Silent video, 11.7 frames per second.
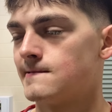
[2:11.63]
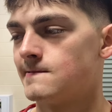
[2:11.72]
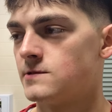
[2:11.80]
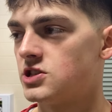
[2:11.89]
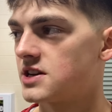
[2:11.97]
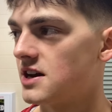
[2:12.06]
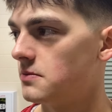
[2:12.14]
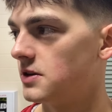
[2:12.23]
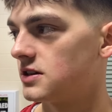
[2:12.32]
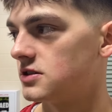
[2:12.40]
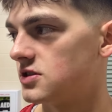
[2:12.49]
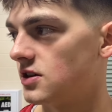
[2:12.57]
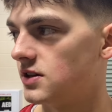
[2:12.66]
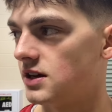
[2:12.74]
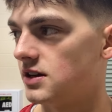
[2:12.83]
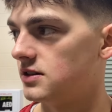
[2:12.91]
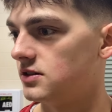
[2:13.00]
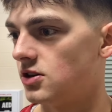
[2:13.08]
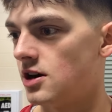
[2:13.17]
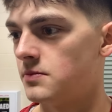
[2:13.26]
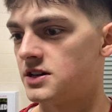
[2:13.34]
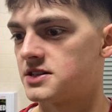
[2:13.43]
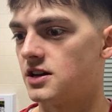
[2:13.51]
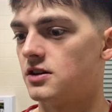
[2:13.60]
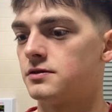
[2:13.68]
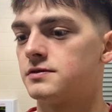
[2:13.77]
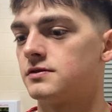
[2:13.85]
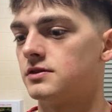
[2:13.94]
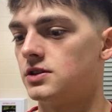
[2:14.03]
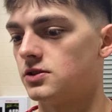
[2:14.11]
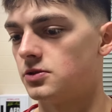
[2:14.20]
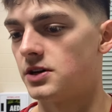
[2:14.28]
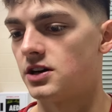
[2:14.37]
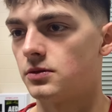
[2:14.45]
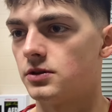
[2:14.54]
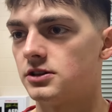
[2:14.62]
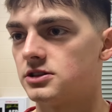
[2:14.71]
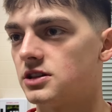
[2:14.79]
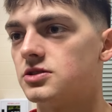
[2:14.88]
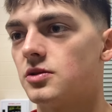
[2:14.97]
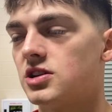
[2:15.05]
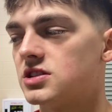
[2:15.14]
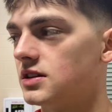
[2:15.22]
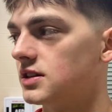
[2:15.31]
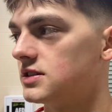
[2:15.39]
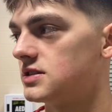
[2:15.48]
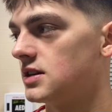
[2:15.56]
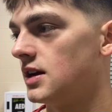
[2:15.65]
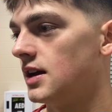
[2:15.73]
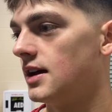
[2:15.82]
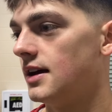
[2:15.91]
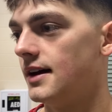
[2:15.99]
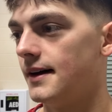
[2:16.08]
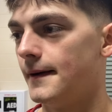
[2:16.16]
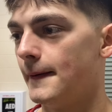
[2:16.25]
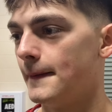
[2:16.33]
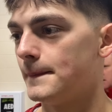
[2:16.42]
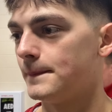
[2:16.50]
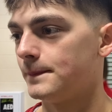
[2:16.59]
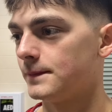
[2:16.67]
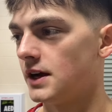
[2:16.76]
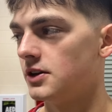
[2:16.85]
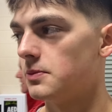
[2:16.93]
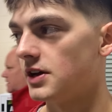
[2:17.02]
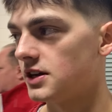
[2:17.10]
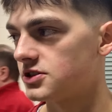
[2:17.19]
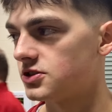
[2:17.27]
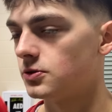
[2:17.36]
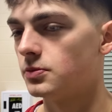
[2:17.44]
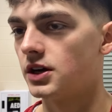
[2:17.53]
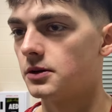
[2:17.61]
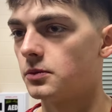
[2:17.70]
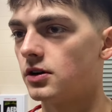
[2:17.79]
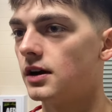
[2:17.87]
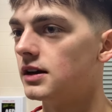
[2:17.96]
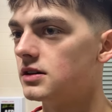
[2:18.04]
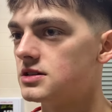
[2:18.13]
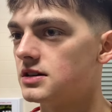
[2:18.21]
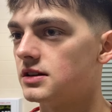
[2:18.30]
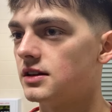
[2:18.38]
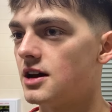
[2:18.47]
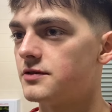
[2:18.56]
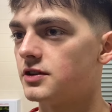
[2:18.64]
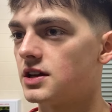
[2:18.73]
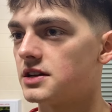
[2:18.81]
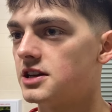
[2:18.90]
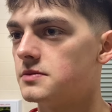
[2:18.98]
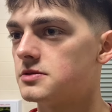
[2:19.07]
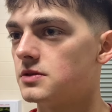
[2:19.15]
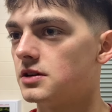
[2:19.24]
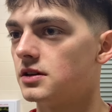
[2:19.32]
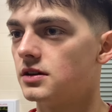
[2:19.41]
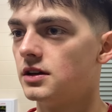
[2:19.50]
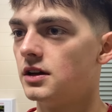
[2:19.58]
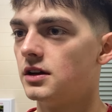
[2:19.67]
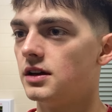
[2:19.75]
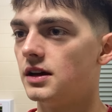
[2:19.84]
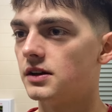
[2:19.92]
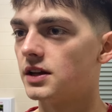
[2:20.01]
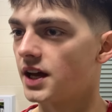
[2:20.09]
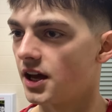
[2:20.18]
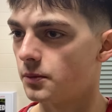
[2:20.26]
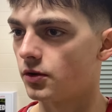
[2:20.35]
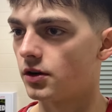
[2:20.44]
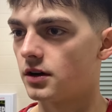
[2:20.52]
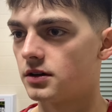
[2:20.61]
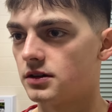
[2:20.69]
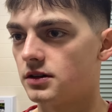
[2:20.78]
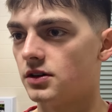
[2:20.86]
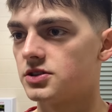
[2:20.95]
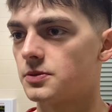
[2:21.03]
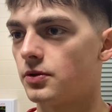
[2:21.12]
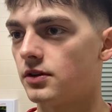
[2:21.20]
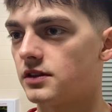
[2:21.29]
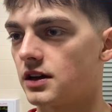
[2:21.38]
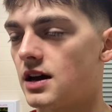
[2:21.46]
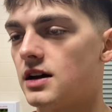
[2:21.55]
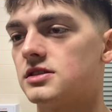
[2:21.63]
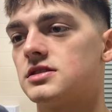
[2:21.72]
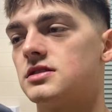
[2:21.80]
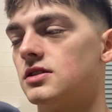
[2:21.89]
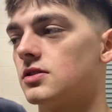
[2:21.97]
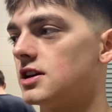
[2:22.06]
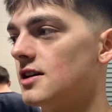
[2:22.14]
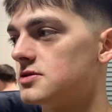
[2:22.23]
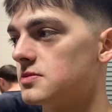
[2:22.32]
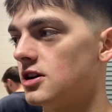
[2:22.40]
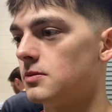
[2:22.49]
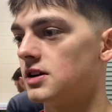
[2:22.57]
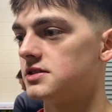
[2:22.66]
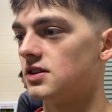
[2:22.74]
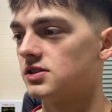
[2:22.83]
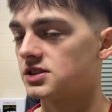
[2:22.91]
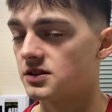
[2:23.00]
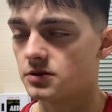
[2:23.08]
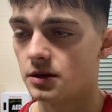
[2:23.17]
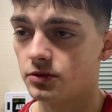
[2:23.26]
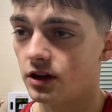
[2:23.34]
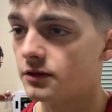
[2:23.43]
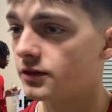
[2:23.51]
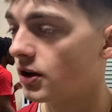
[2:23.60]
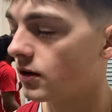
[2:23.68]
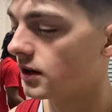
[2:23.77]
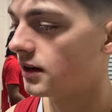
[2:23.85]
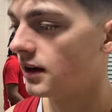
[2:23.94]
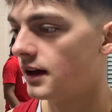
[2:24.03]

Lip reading: Just kind of making sure that, you know, I myself, no matter what the situation is, on the bench too, bringing more energy, I feel like keeps me into the game more, you know, supporting the guys, you know, keeps me on my toes, keeps my blood flowing.